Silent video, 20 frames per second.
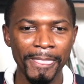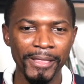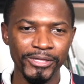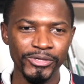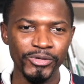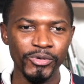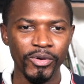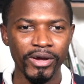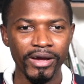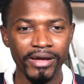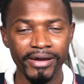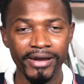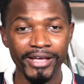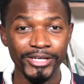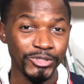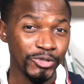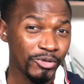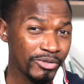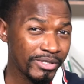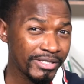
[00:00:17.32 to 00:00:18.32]
you
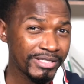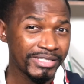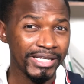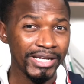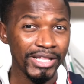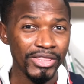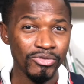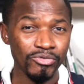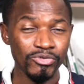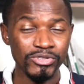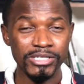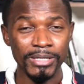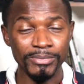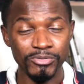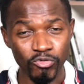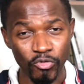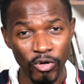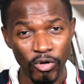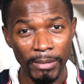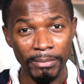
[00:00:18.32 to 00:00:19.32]
can join the journey through
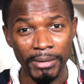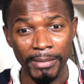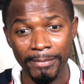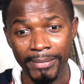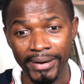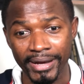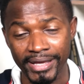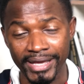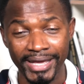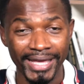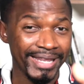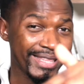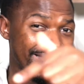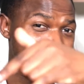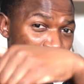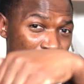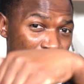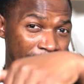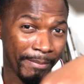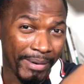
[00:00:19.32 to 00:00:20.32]
subscribing by hitting
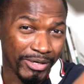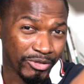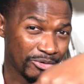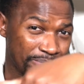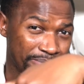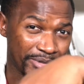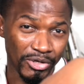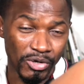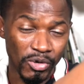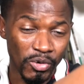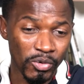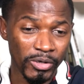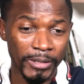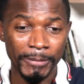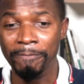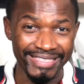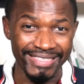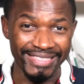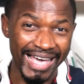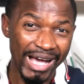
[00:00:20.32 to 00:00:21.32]
the red button
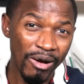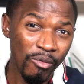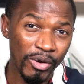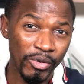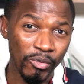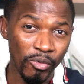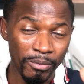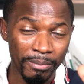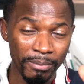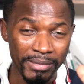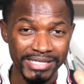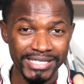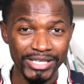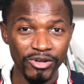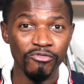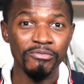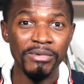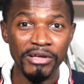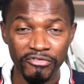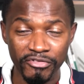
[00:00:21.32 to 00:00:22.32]
below. That way you won't miss any
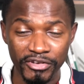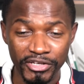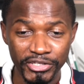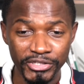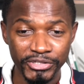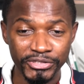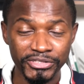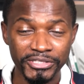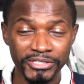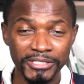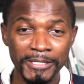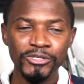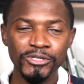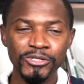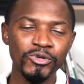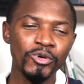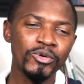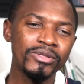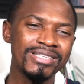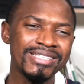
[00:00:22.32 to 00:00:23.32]
of my videos.
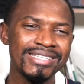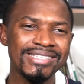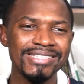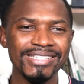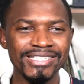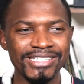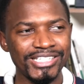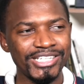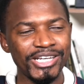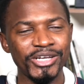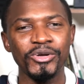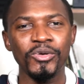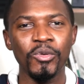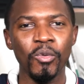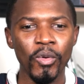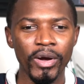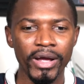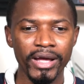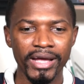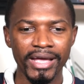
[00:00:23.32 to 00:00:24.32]
So this is a channel
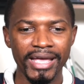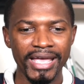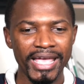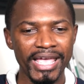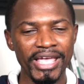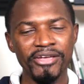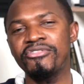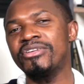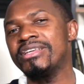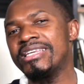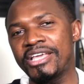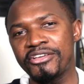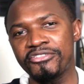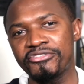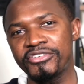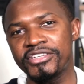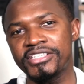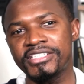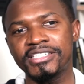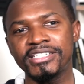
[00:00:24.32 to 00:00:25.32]
where everyday
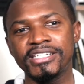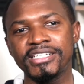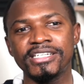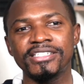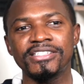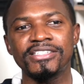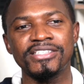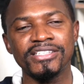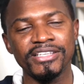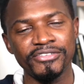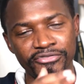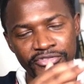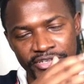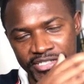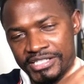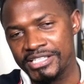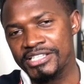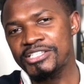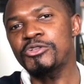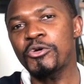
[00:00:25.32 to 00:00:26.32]
investors
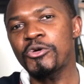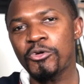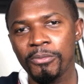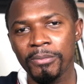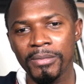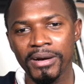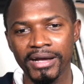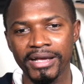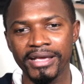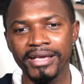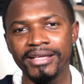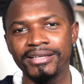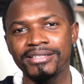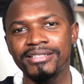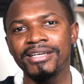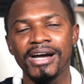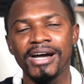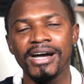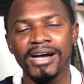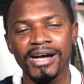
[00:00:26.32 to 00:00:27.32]
invest in the stock
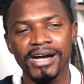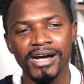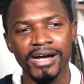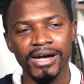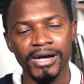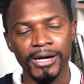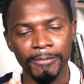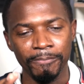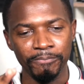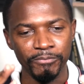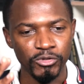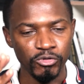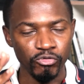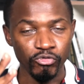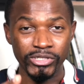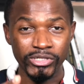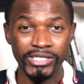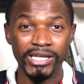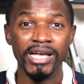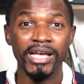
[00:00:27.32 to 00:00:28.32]
market to
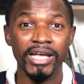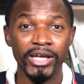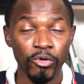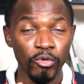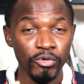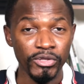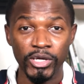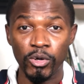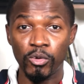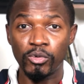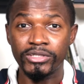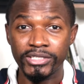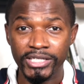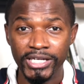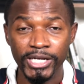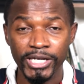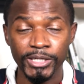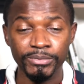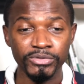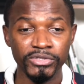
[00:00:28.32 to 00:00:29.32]
retire on their own
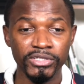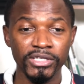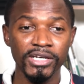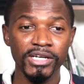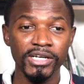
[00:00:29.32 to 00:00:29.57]
terms.